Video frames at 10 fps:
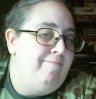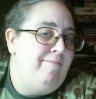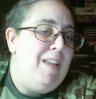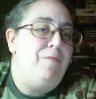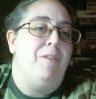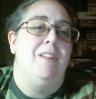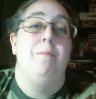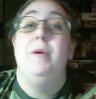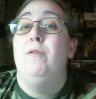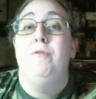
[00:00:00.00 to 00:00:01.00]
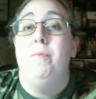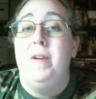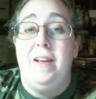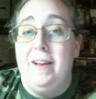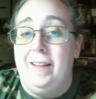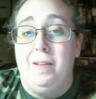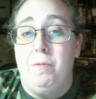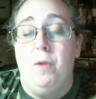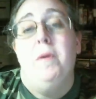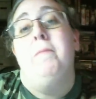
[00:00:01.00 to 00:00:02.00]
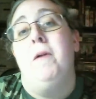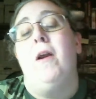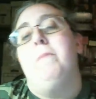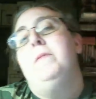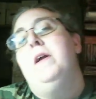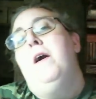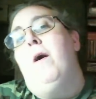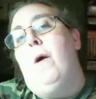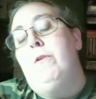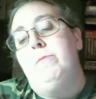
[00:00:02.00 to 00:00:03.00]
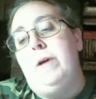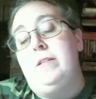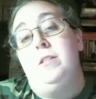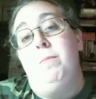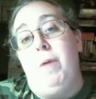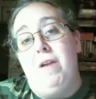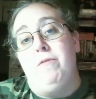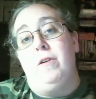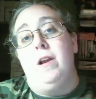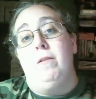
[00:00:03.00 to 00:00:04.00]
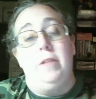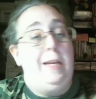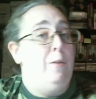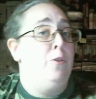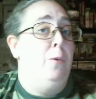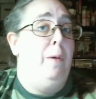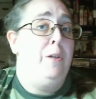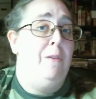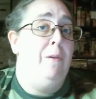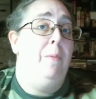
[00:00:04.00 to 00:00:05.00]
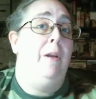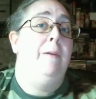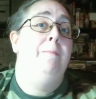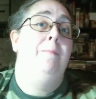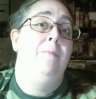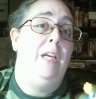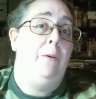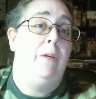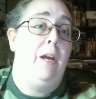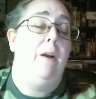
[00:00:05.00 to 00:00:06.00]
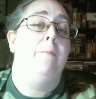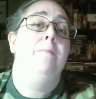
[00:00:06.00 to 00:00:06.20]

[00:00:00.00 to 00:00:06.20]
they fit the bill for me at the moment. All right. All the best. Bye for now. Thank you so much, everybody. Take good care.